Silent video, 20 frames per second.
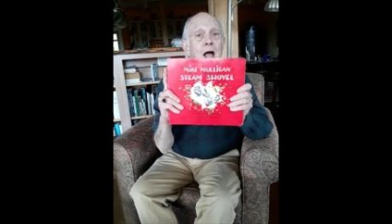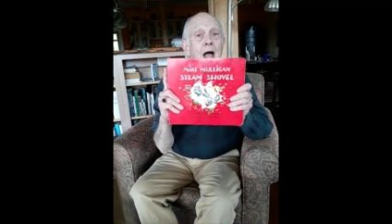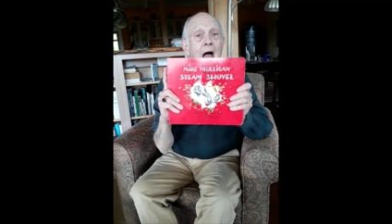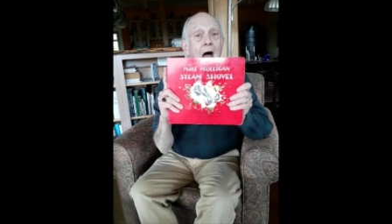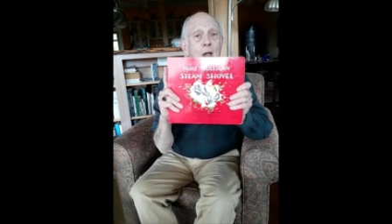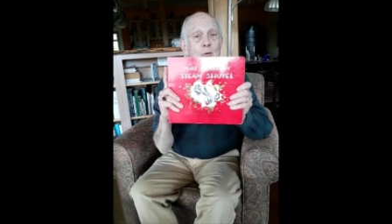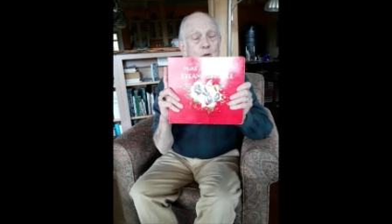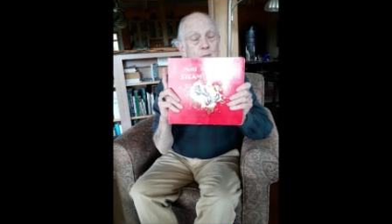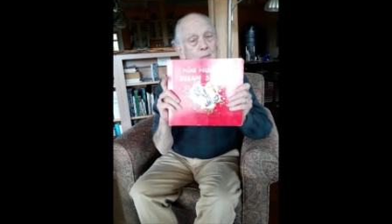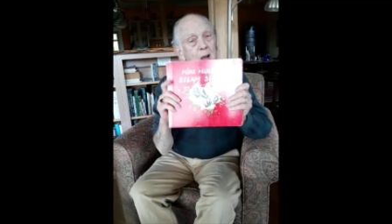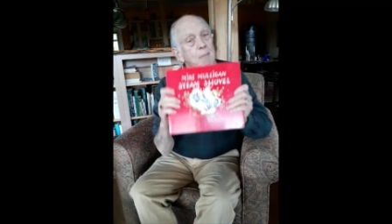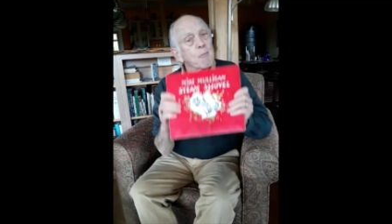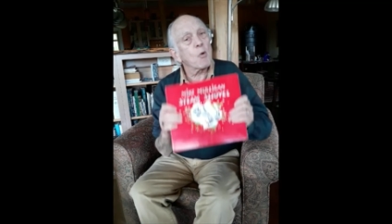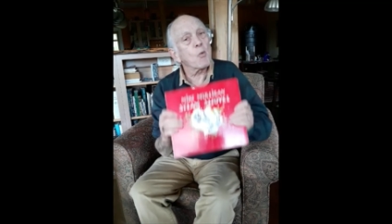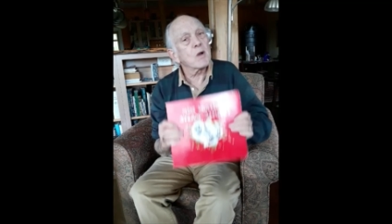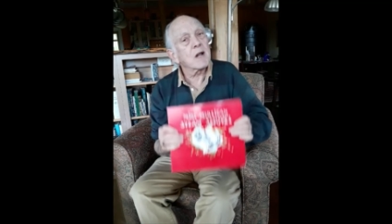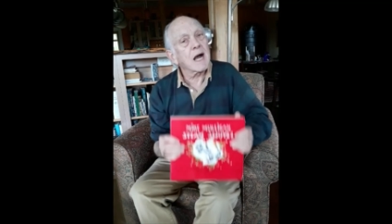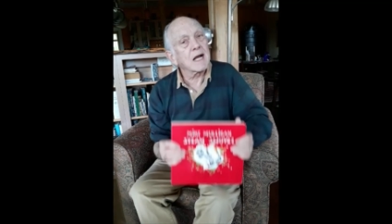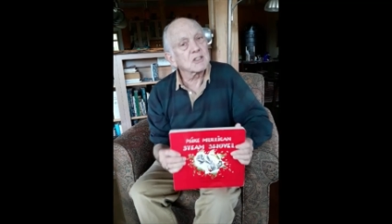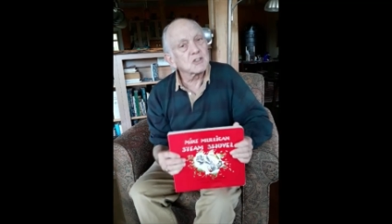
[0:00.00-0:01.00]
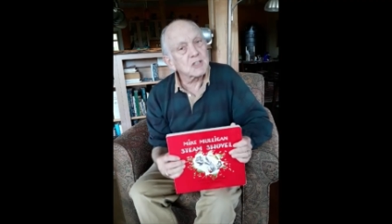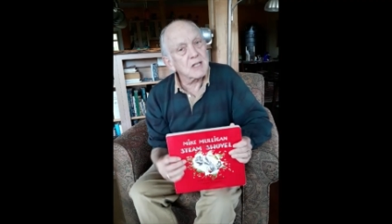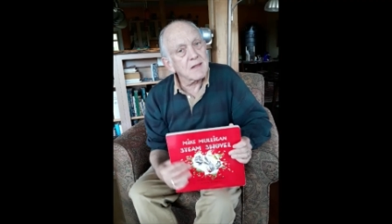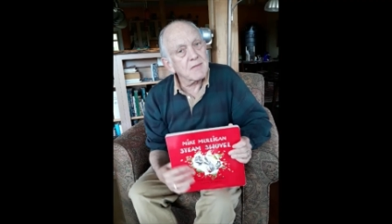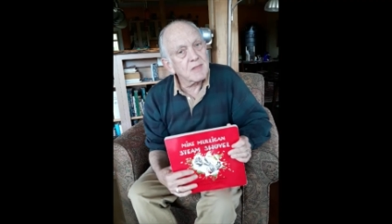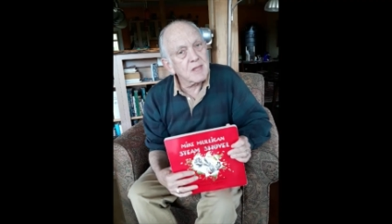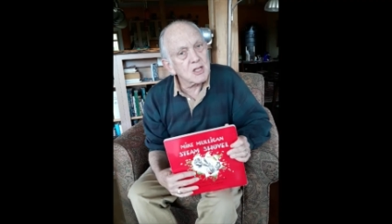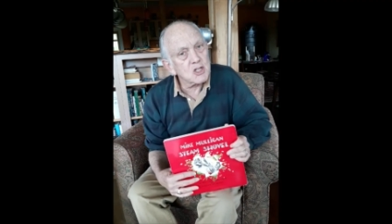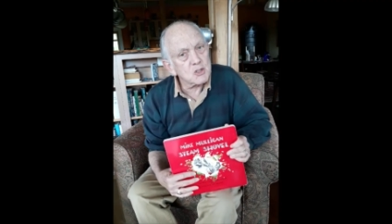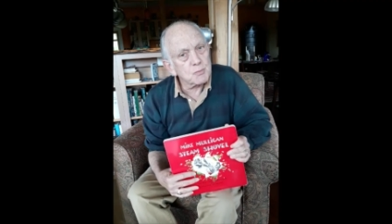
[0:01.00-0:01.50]
And remember when I said
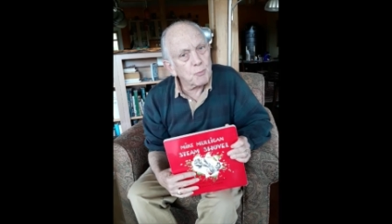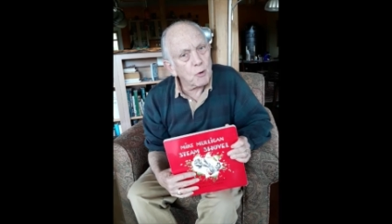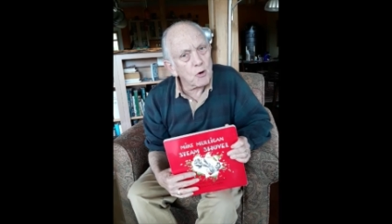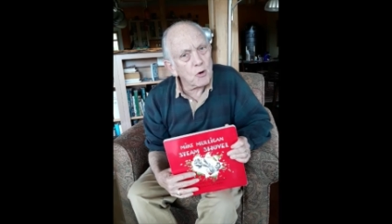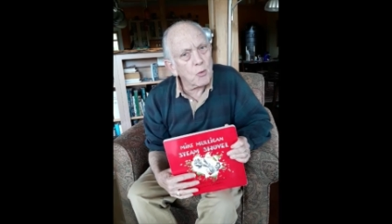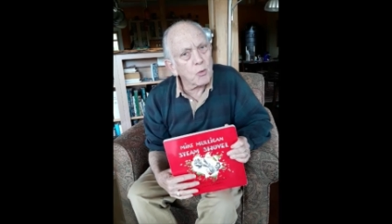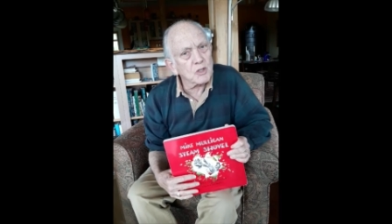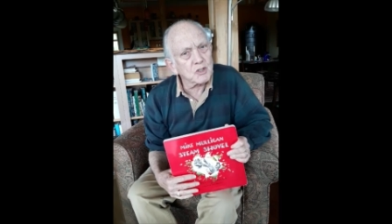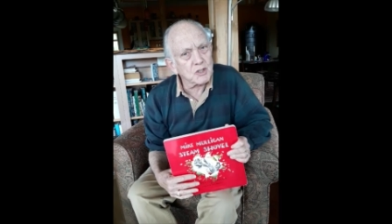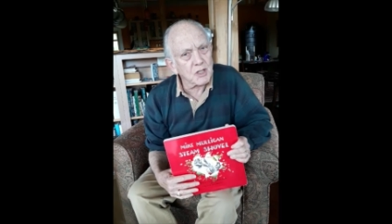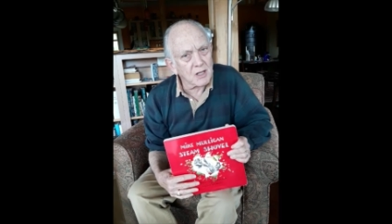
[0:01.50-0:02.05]
this book was a